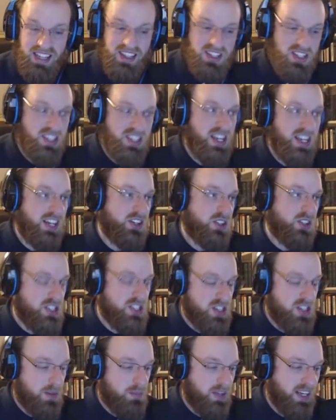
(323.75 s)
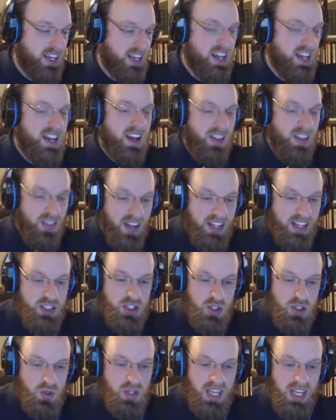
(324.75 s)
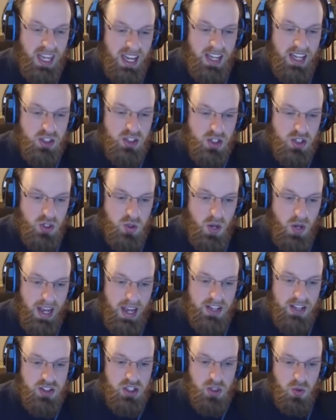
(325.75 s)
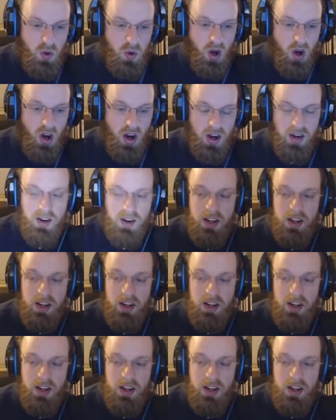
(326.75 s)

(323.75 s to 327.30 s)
This is actually something that you can do as you are